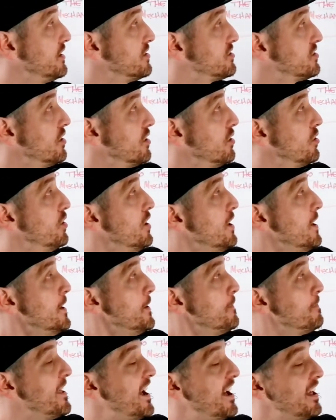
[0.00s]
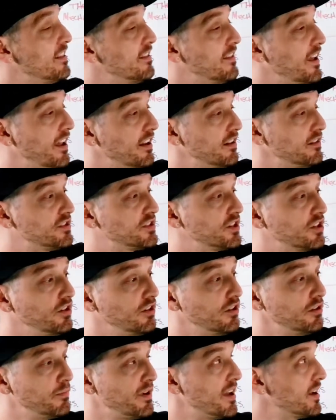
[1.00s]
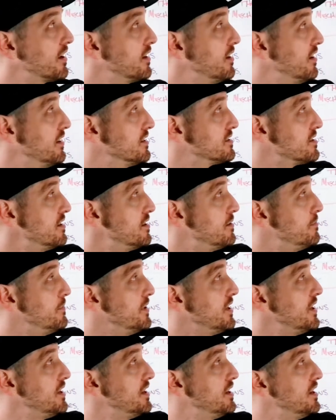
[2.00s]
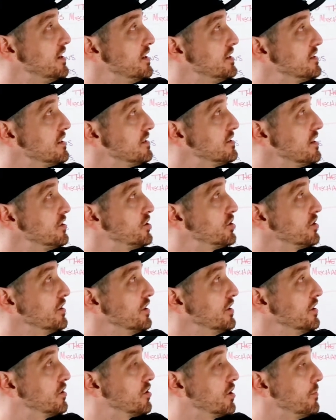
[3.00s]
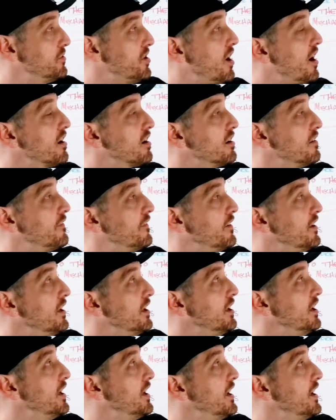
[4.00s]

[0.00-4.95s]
And so that secure mechanism is essentially cryptography.